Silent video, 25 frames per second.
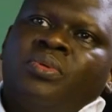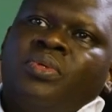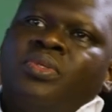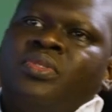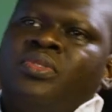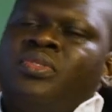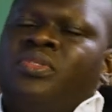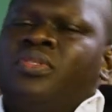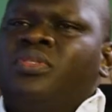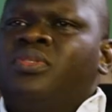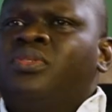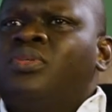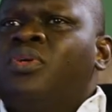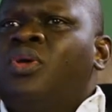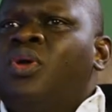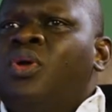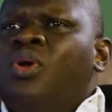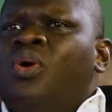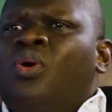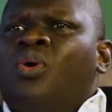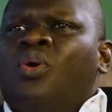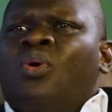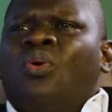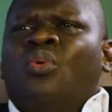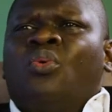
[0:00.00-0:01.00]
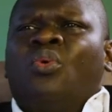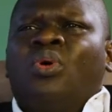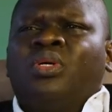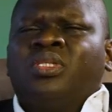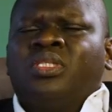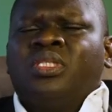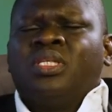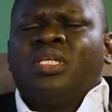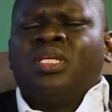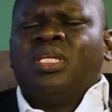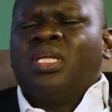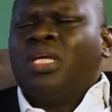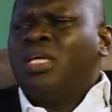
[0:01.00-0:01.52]
that what
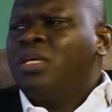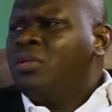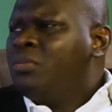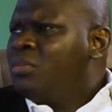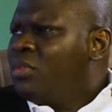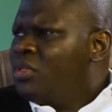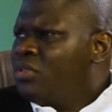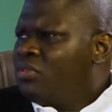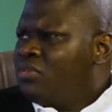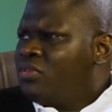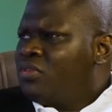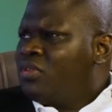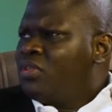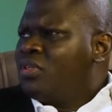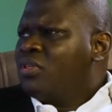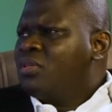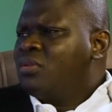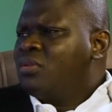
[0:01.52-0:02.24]
was the name of